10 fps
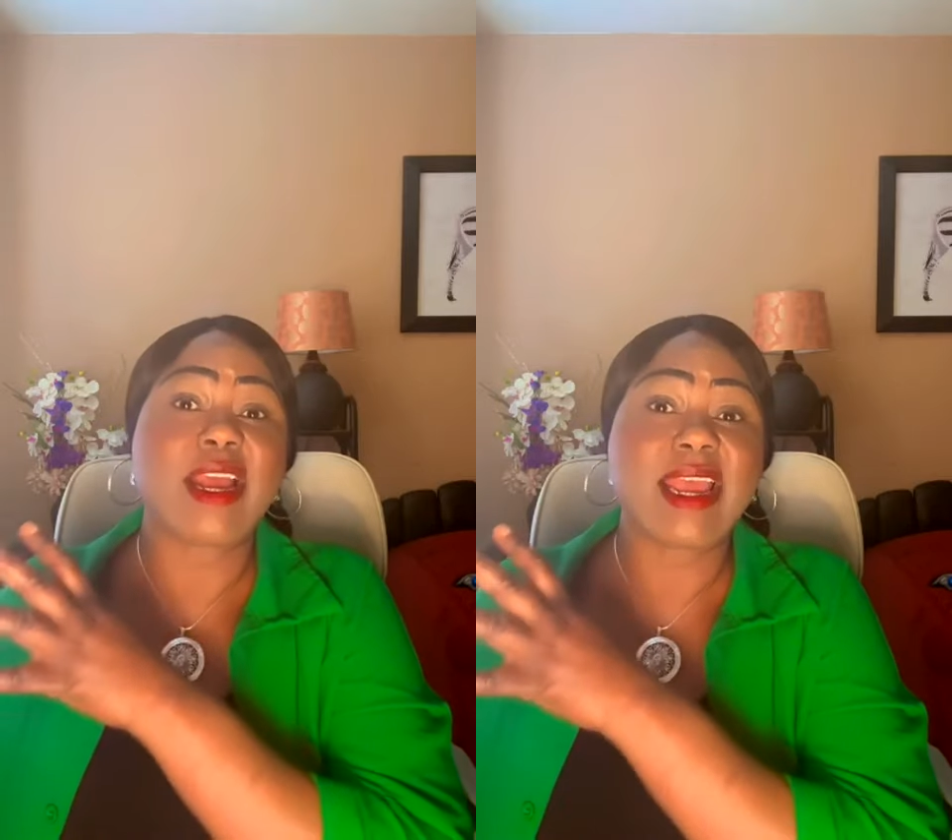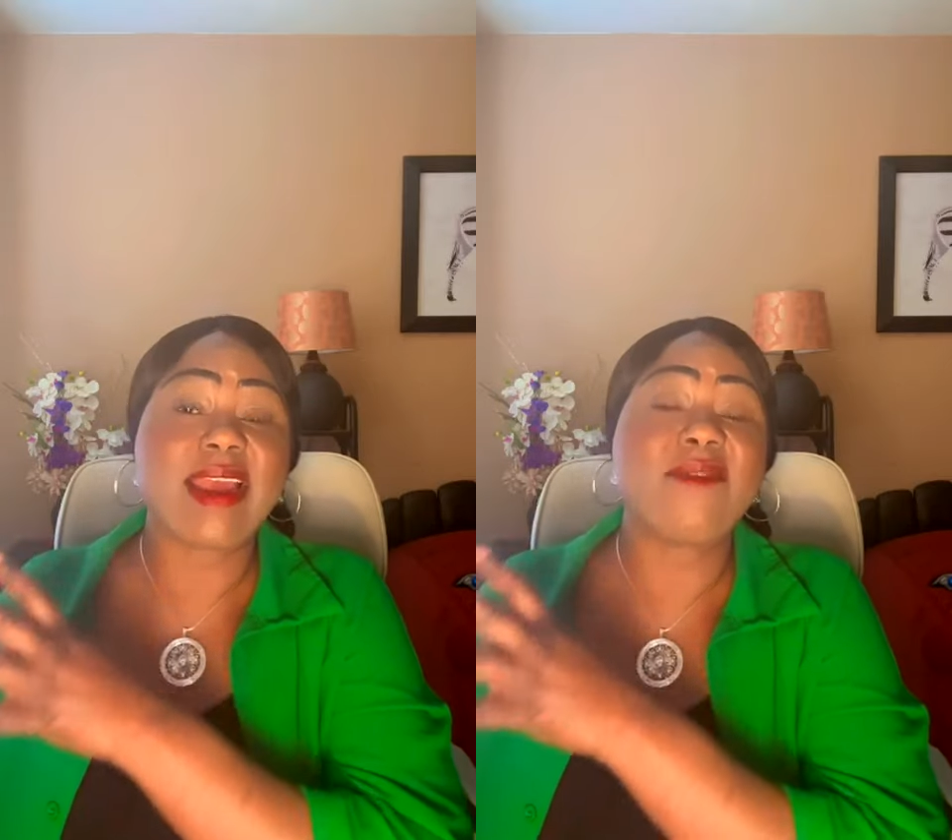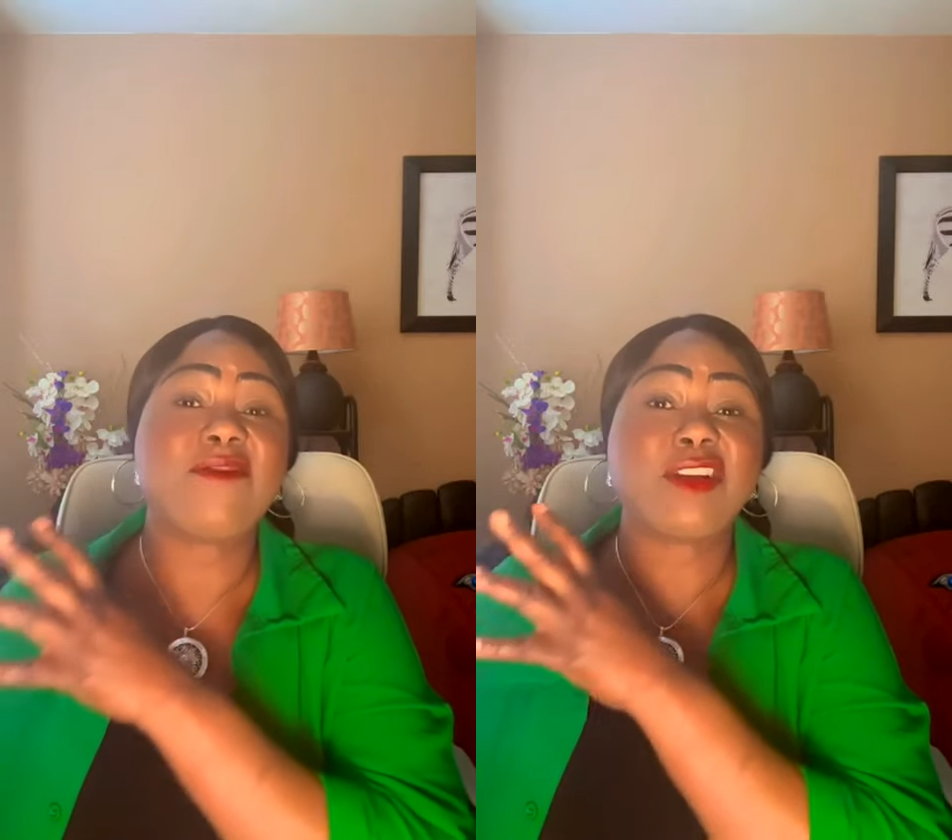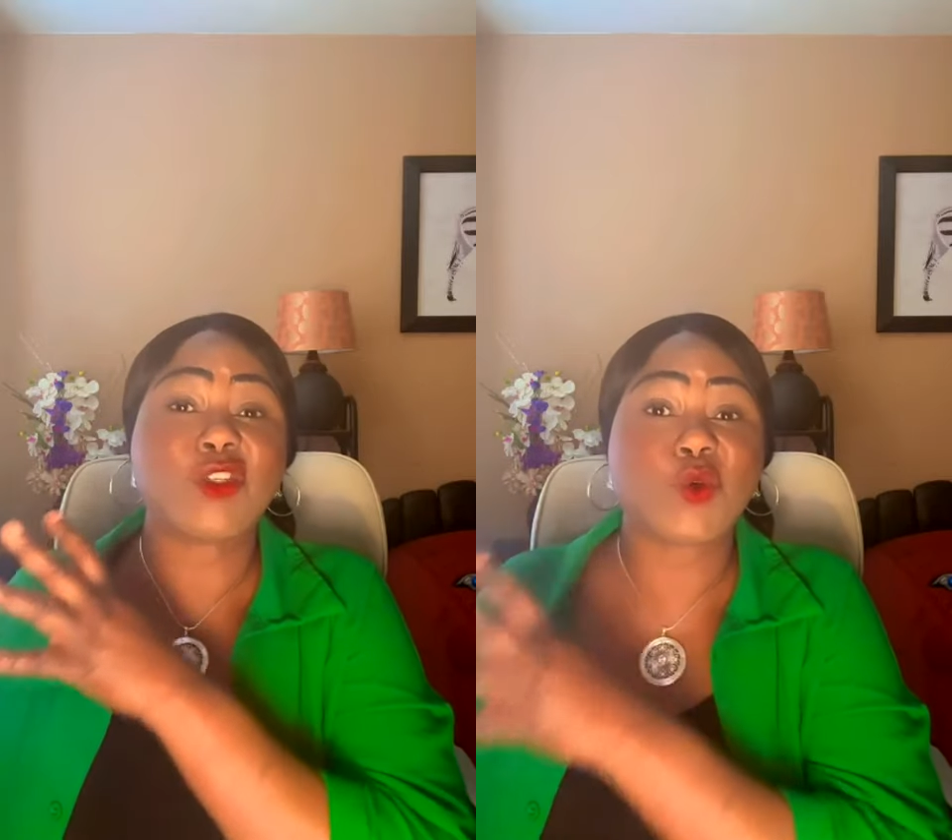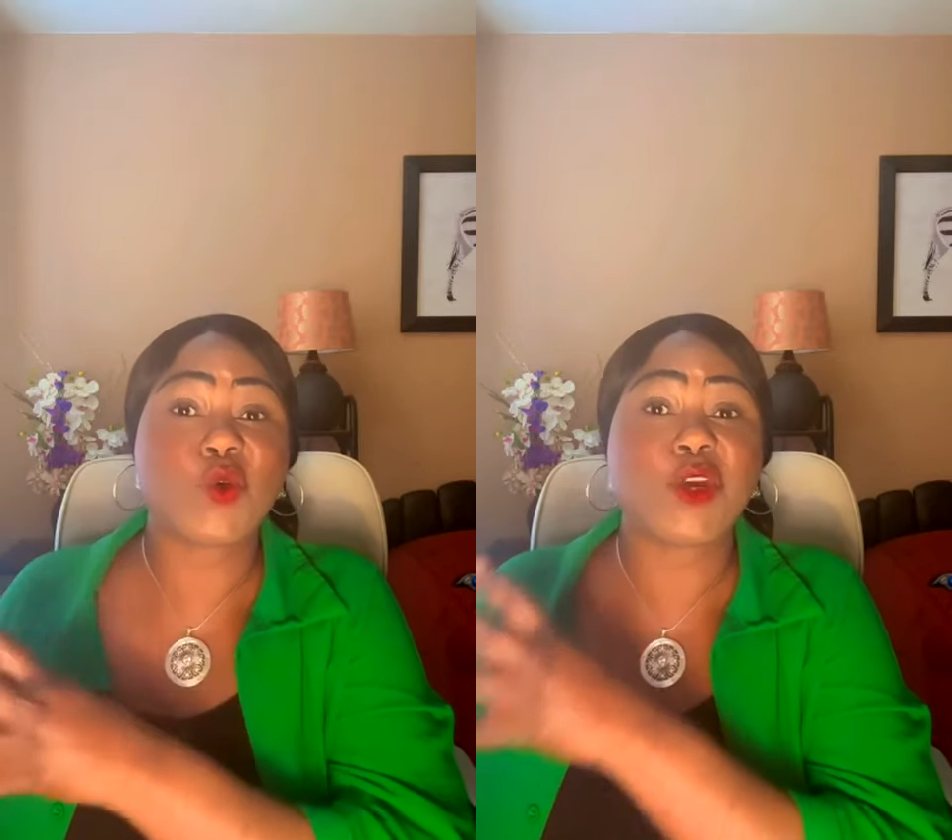Every
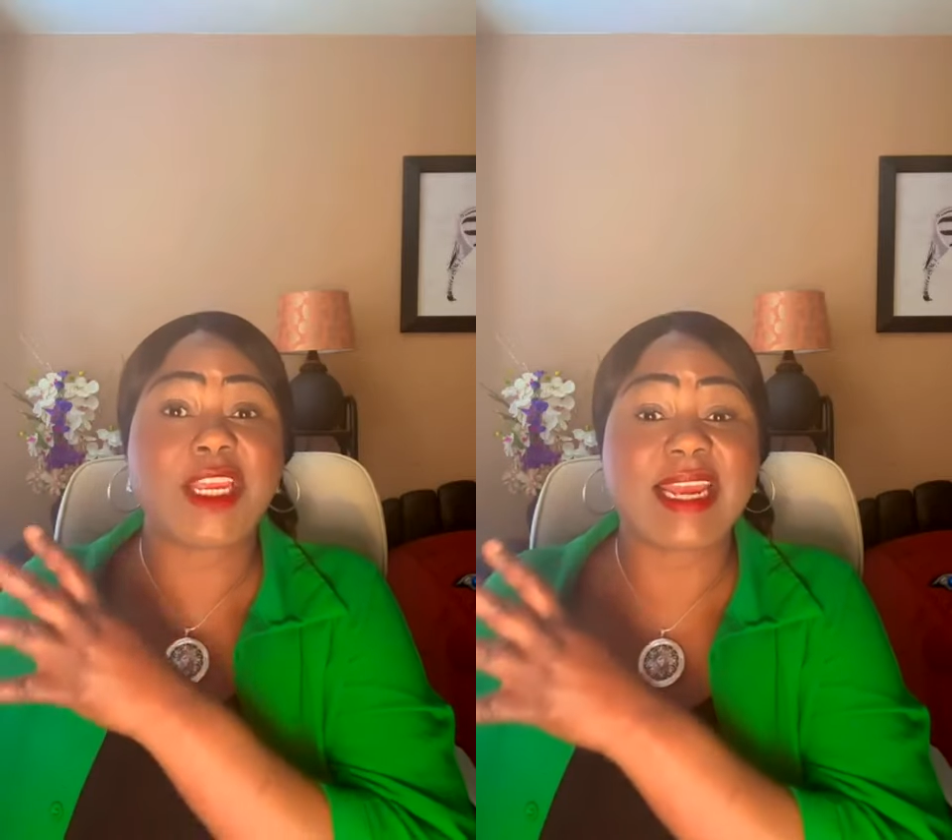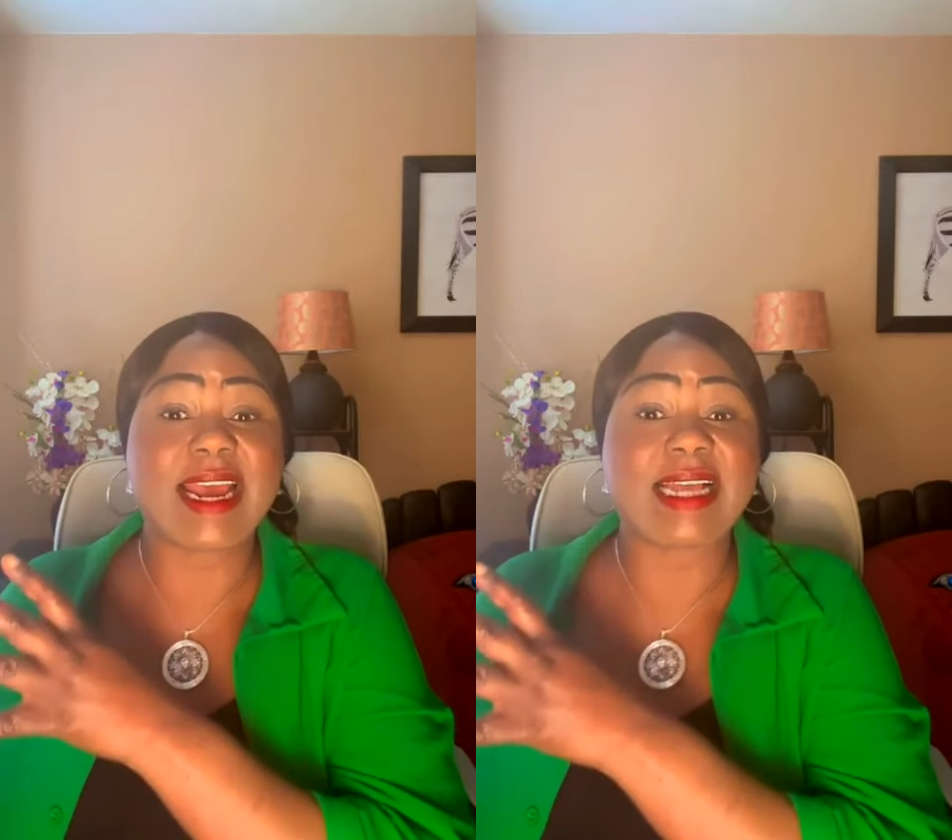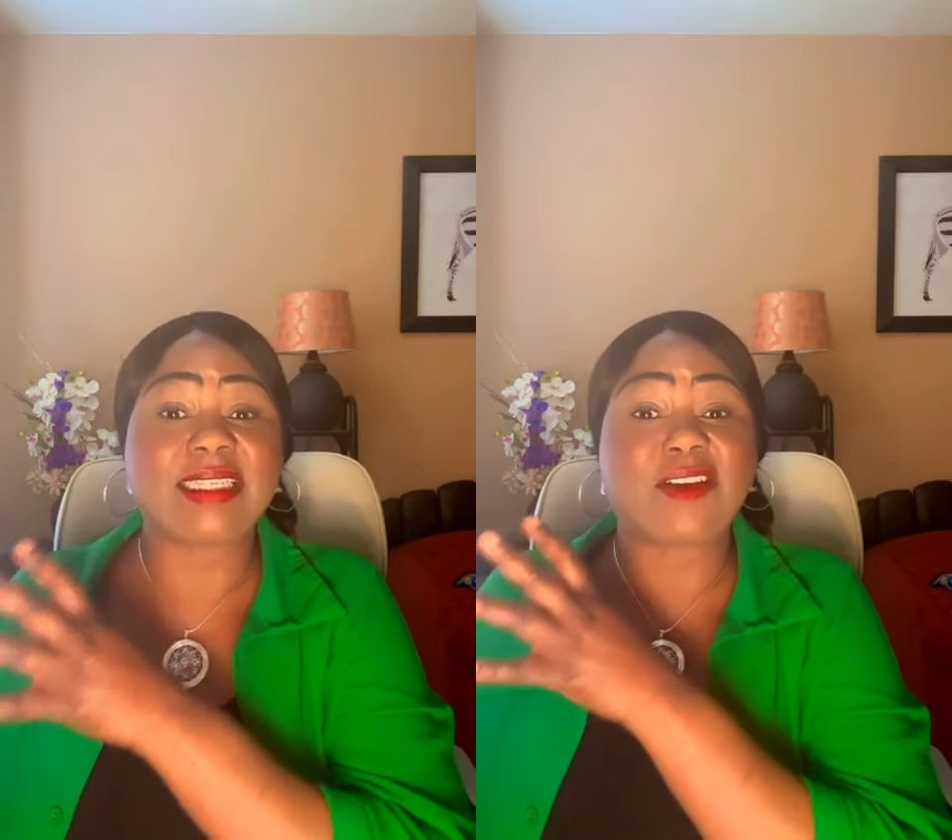school here has